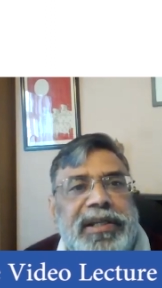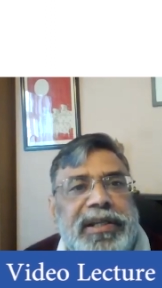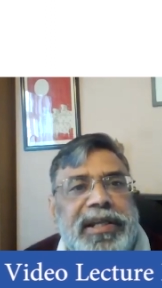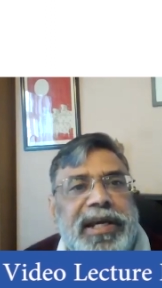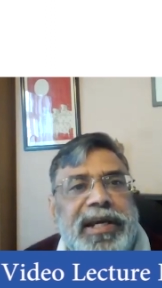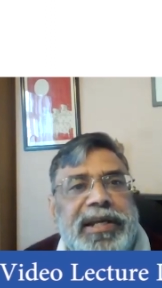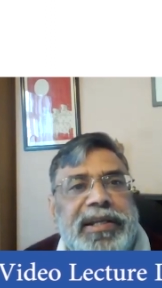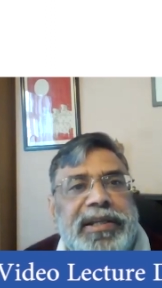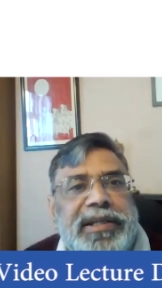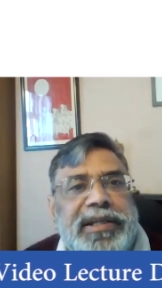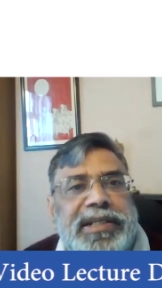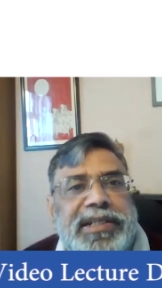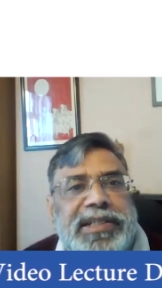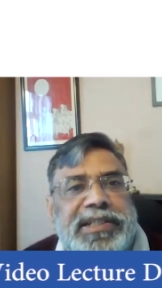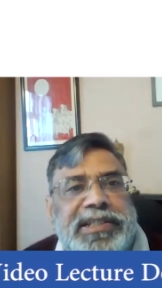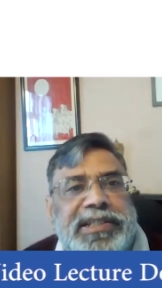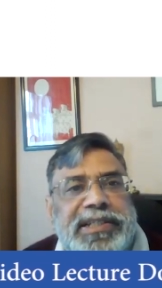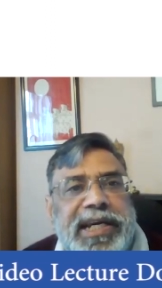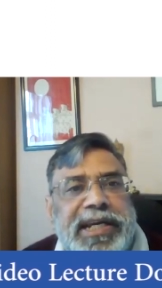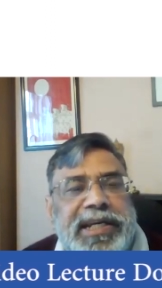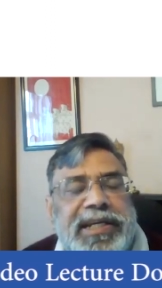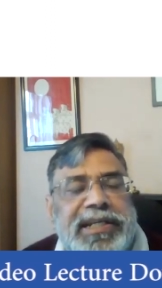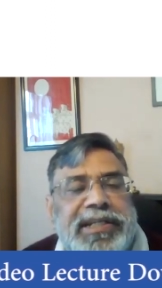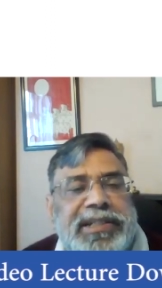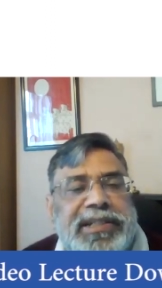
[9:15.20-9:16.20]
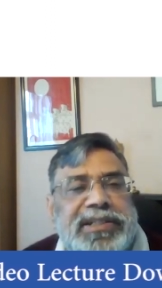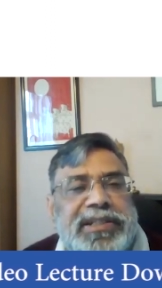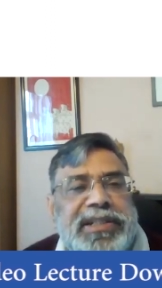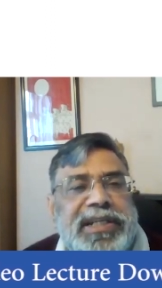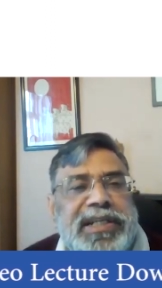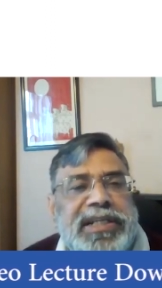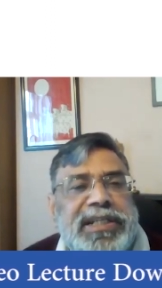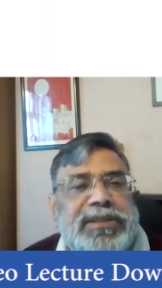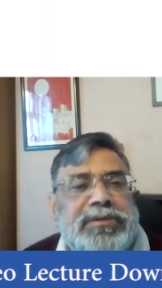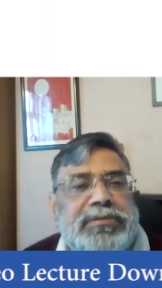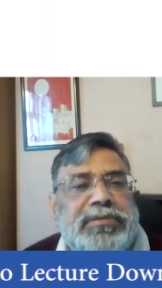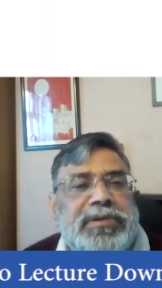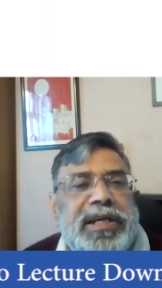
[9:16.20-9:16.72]
Then there is second
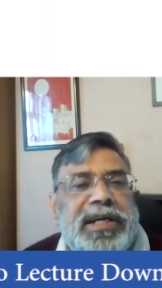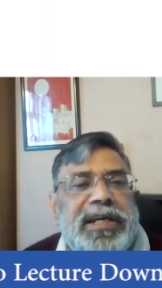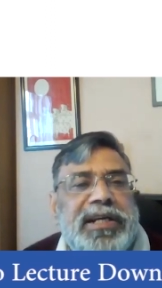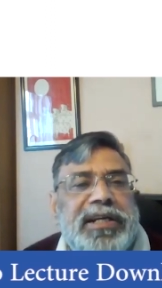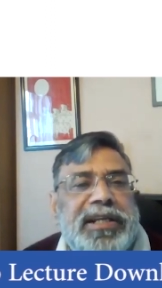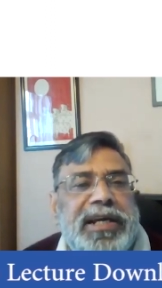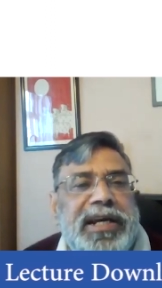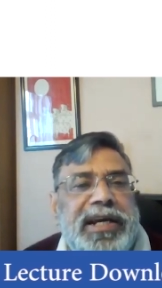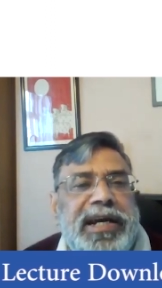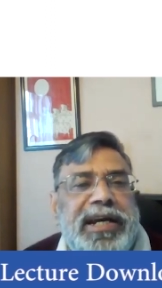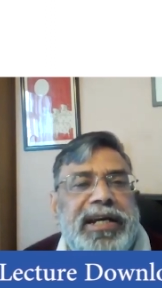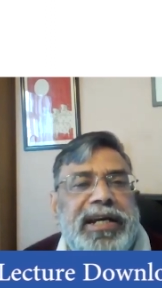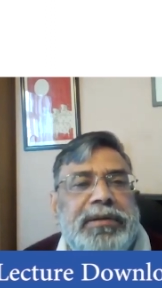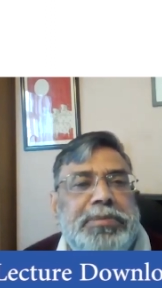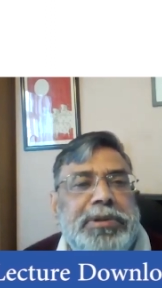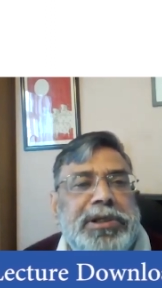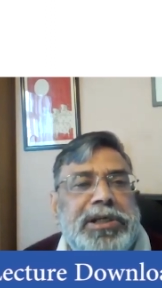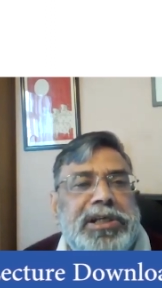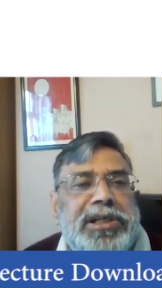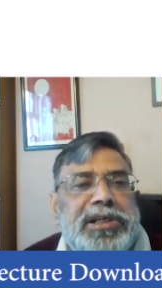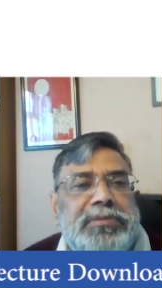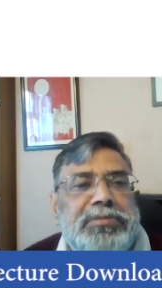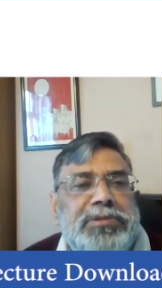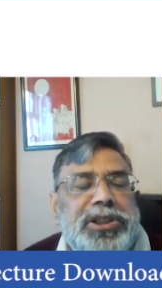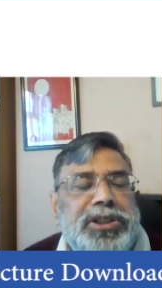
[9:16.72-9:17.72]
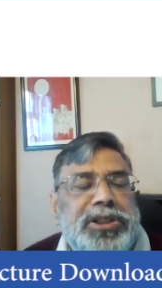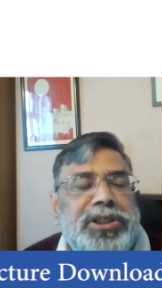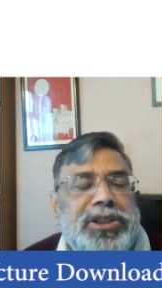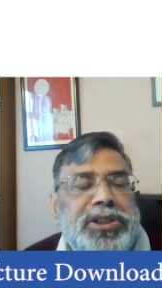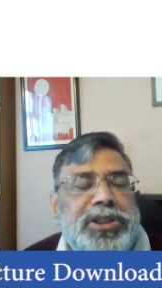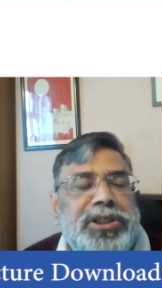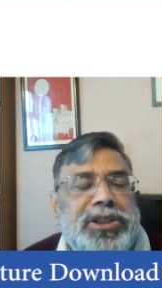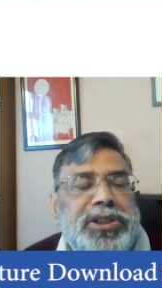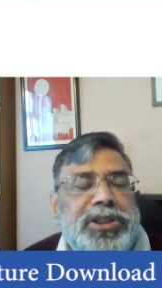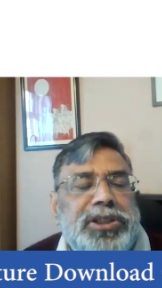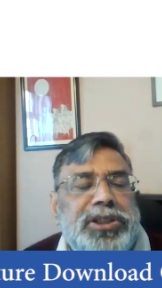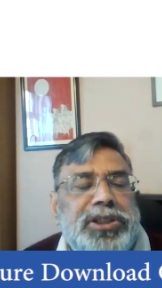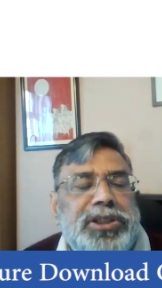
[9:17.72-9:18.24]
stage where the head becomes
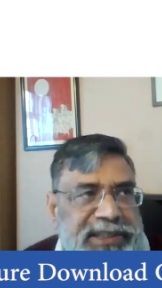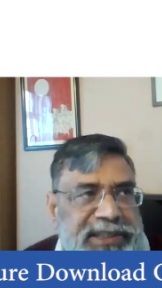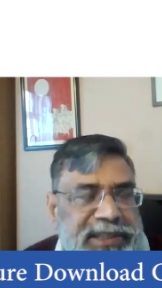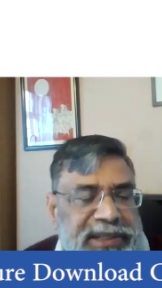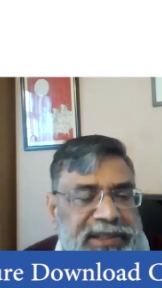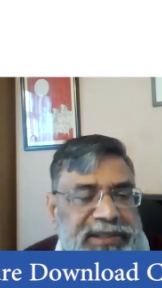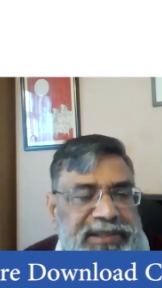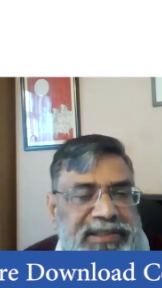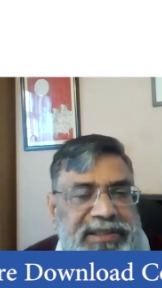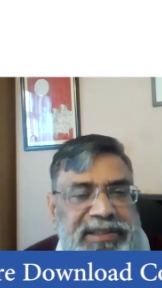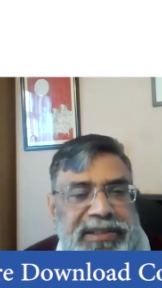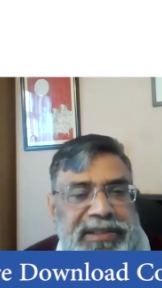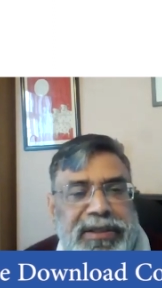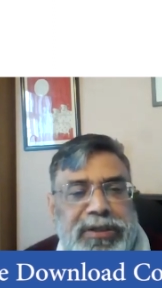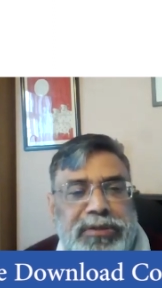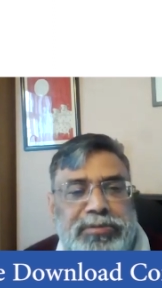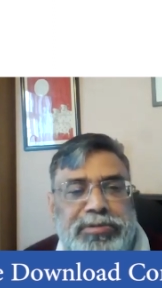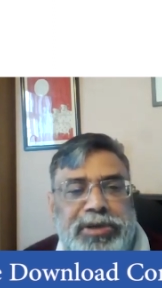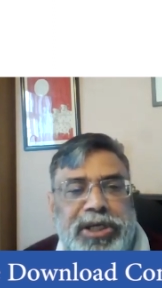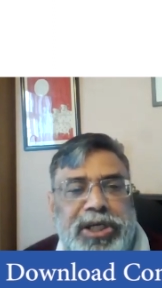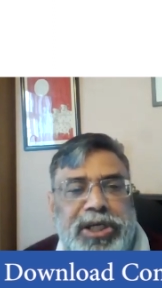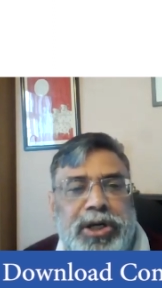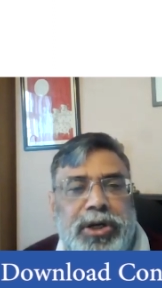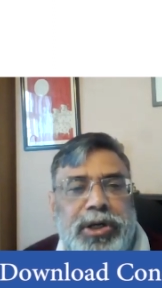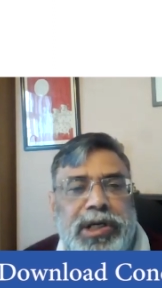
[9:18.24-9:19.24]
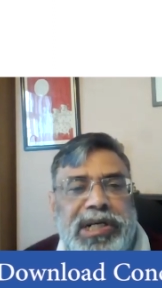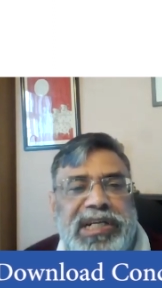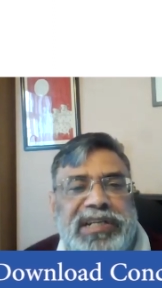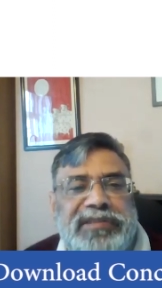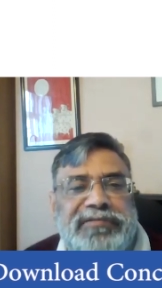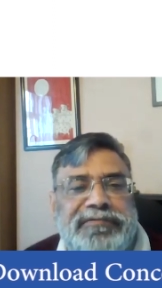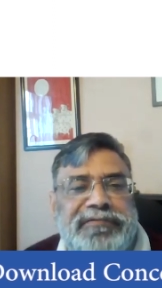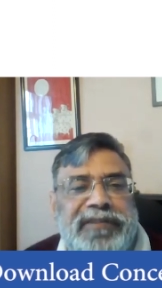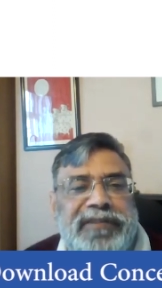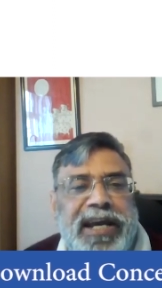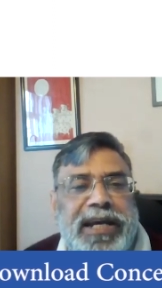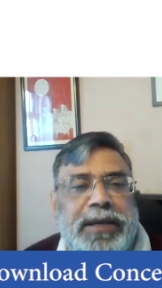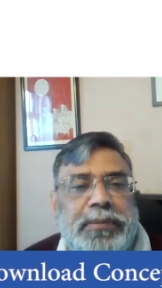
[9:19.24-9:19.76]
into many pieces. We
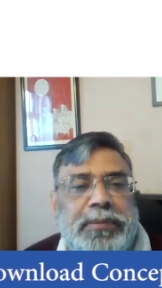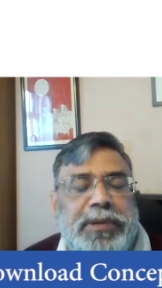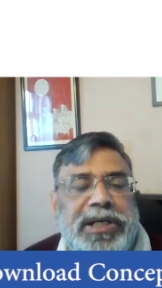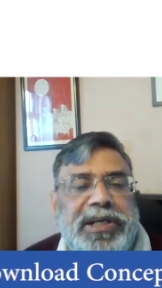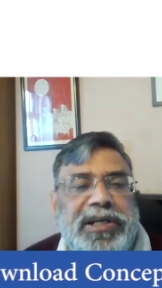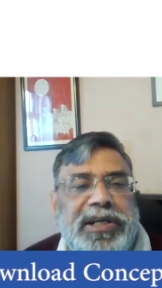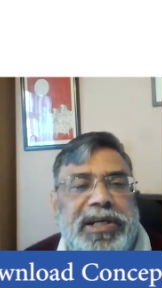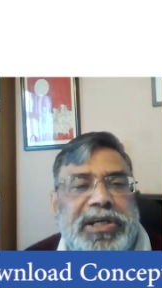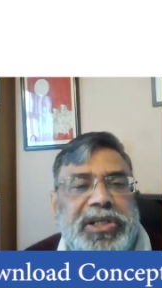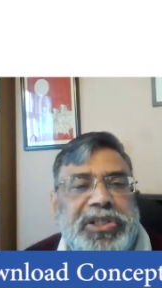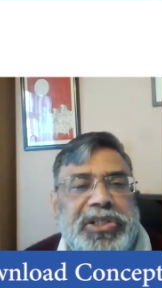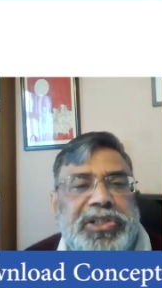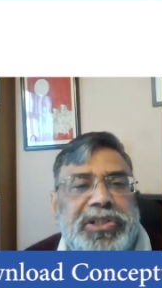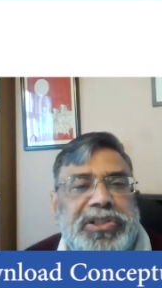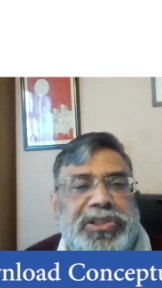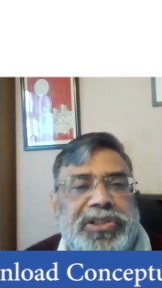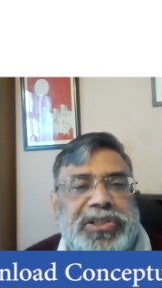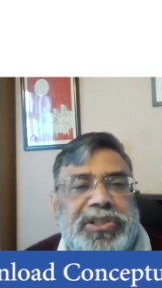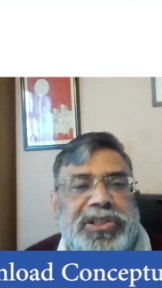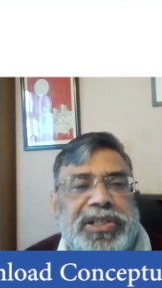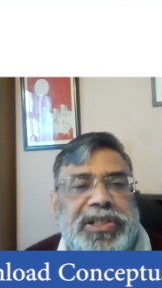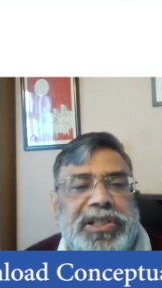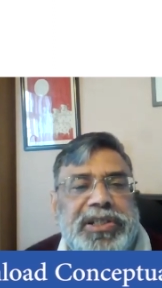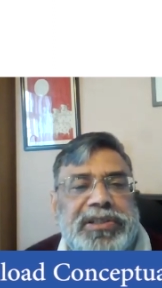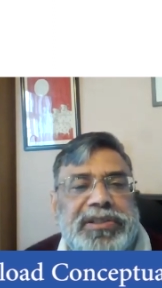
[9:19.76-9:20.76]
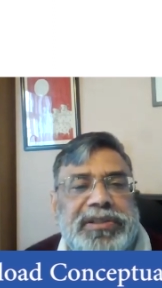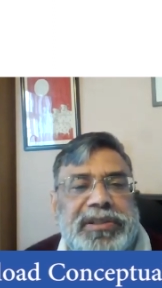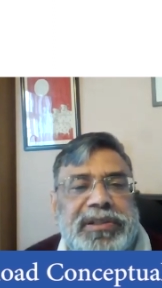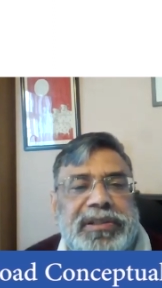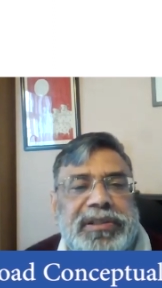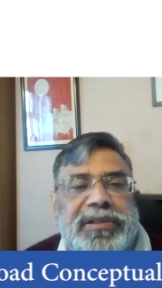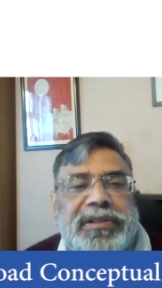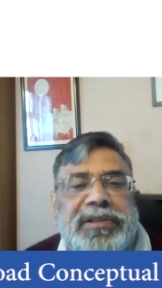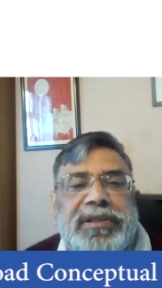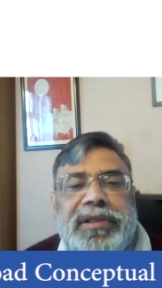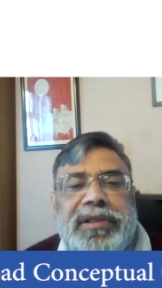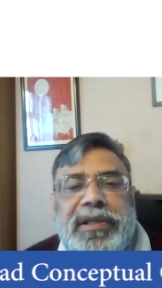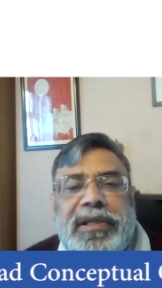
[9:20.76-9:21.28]
call it fragmentation stage.